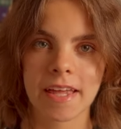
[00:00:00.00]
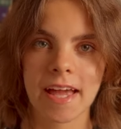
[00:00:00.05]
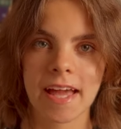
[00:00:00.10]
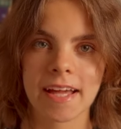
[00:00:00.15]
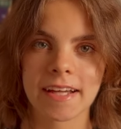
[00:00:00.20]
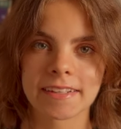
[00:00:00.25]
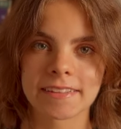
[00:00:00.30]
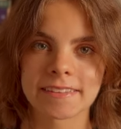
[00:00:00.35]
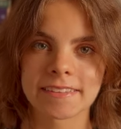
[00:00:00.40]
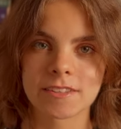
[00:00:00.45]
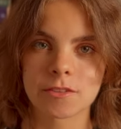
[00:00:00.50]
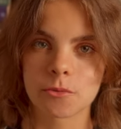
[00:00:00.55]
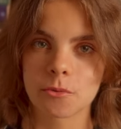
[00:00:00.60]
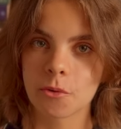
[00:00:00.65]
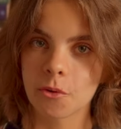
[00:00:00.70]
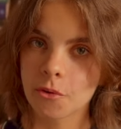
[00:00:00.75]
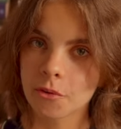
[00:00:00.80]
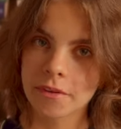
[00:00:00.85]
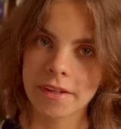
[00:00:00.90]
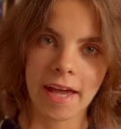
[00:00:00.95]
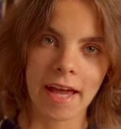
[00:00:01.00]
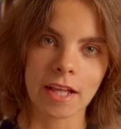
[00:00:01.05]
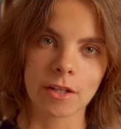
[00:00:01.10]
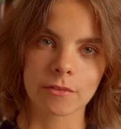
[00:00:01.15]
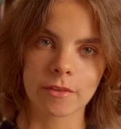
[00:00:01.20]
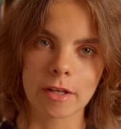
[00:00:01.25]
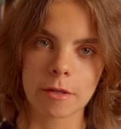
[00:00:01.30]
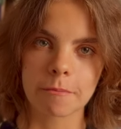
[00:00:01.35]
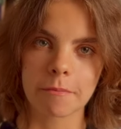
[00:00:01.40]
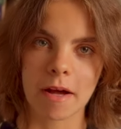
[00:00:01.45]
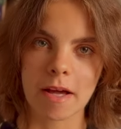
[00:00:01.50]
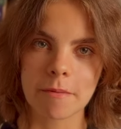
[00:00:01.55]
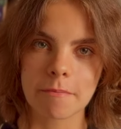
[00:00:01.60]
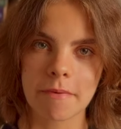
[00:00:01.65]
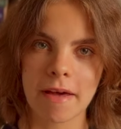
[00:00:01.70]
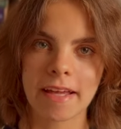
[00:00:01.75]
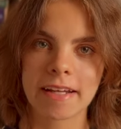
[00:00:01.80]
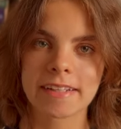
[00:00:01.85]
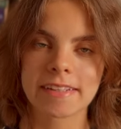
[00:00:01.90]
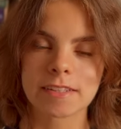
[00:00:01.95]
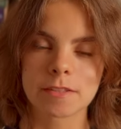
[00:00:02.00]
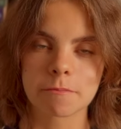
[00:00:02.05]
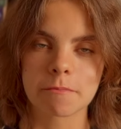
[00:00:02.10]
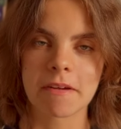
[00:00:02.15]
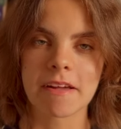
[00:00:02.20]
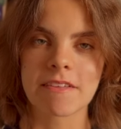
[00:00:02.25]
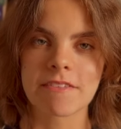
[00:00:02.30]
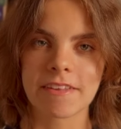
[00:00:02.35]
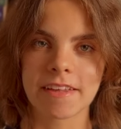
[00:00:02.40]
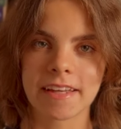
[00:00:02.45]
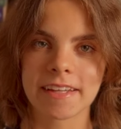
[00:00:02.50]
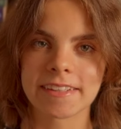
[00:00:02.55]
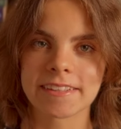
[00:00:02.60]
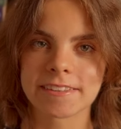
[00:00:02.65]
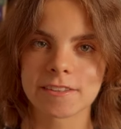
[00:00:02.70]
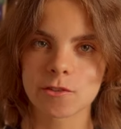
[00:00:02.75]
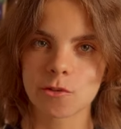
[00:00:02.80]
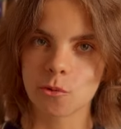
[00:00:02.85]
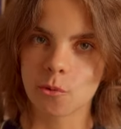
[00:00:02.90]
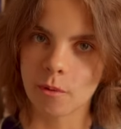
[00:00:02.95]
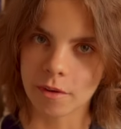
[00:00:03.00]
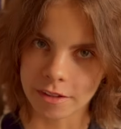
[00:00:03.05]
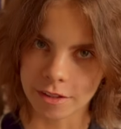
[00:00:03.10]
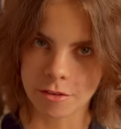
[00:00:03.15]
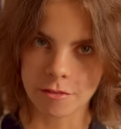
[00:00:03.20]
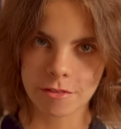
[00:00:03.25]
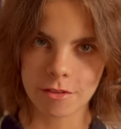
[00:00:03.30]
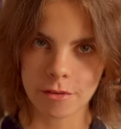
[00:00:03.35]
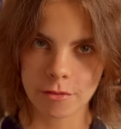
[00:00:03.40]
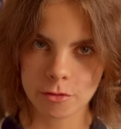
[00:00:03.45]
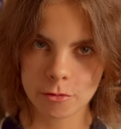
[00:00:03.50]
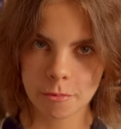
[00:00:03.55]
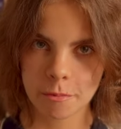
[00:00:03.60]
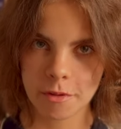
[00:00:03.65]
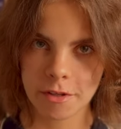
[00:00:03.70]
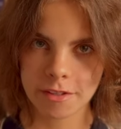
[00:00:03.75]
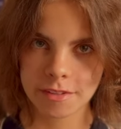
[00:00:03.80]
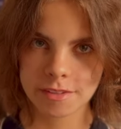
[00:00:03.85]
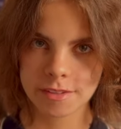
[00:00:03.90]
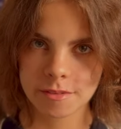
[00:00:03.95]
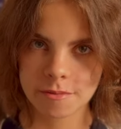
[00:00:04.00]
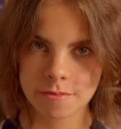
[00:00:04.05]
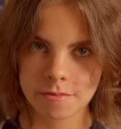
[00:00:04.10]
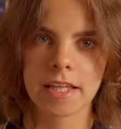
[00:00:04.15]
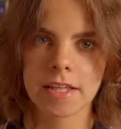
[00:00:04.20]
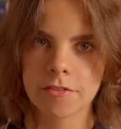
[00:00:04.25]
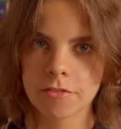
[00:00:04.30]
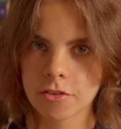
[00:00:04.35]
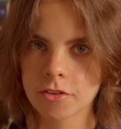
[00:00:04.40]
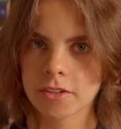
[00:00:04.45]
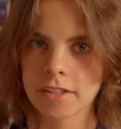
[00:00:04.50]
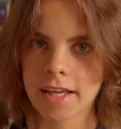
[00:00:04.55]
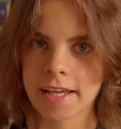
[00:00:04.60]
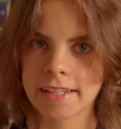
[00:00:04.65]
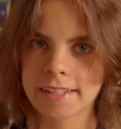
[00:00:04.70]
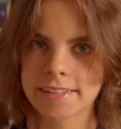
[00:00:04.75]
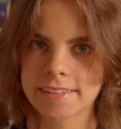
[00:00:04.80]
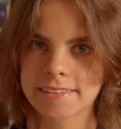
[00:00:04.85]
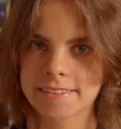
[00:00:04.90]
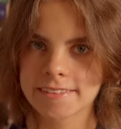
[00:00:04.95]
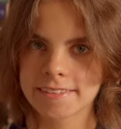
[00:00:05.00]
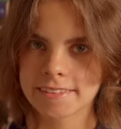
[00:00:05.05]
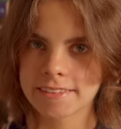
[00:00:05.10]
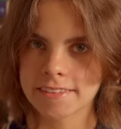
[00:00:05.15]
And Woolgathering by Patti Smith is one of those books. If you liked